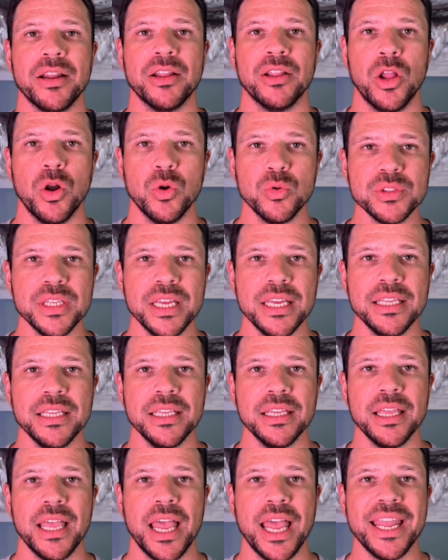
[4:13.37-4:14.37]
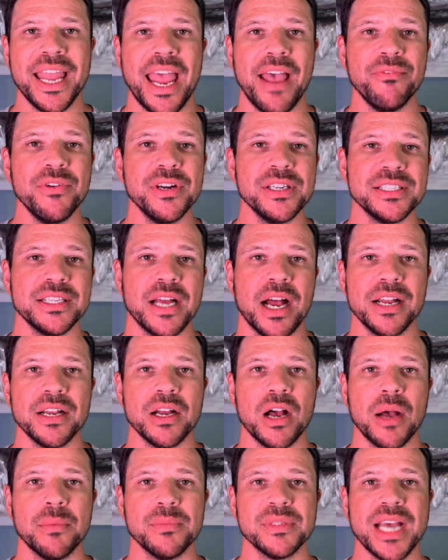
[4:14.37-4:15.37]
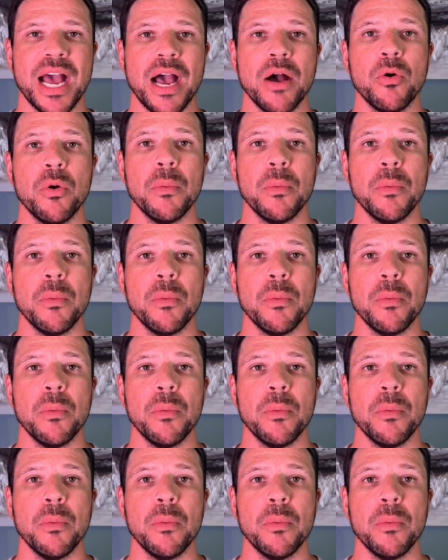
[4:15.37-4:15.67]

loads in and every design comes out